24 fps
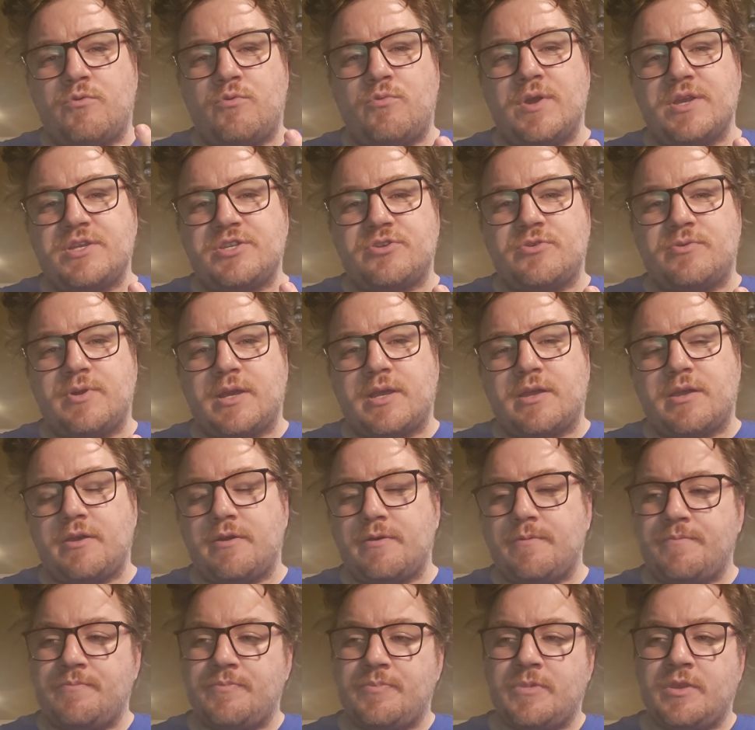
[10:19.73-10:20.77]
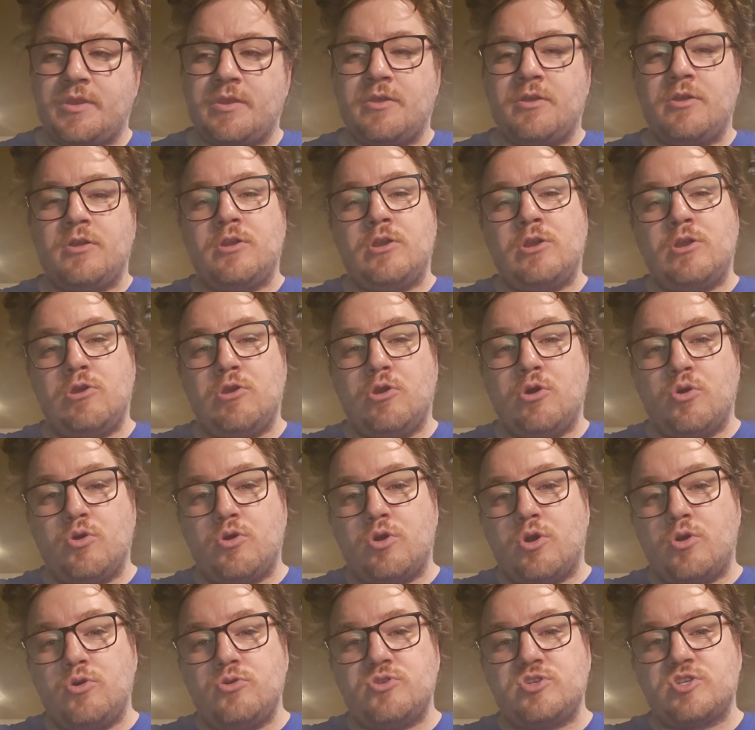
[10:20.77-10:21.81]
rhetoric:
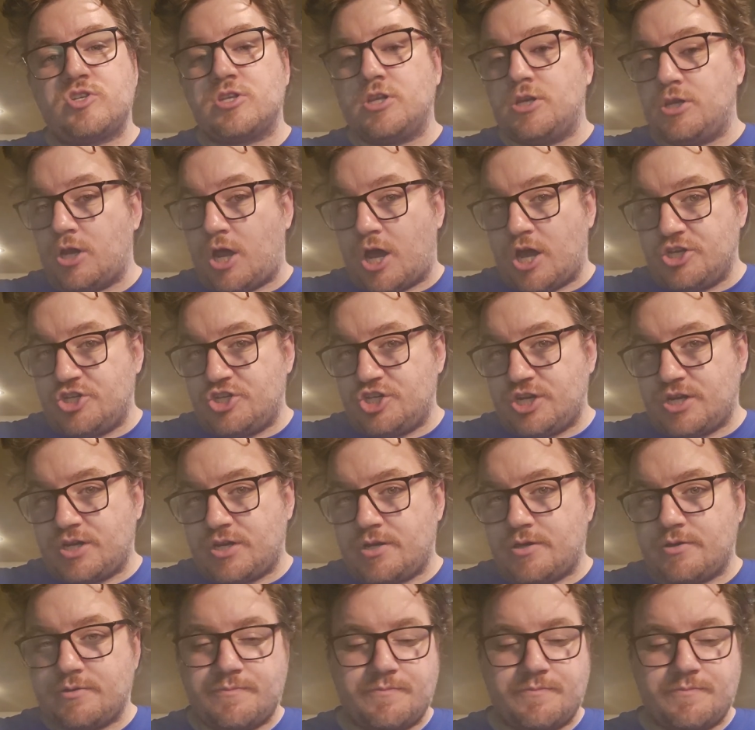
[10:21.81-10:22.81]
logos, logic;